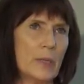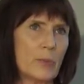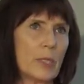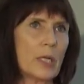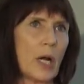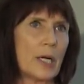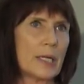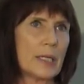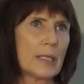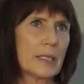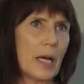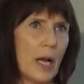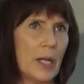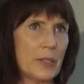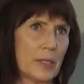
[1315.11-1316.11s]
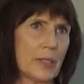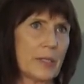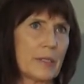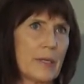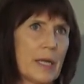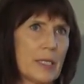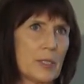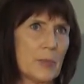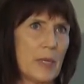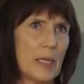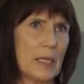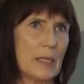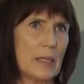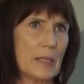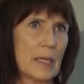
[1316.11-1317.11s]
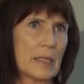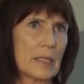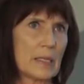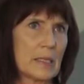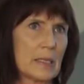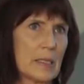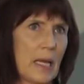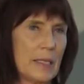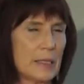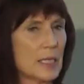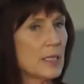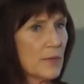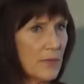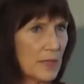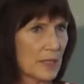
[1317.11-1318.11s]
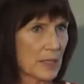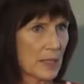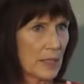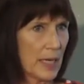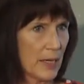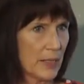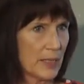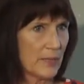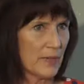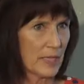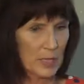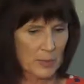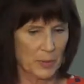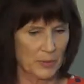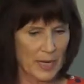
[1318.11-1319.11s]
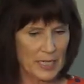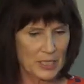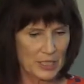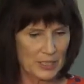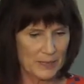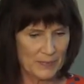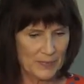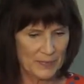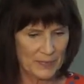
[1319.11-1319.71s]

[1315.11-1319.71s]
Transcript: regarding color as being a scientific area of exploration.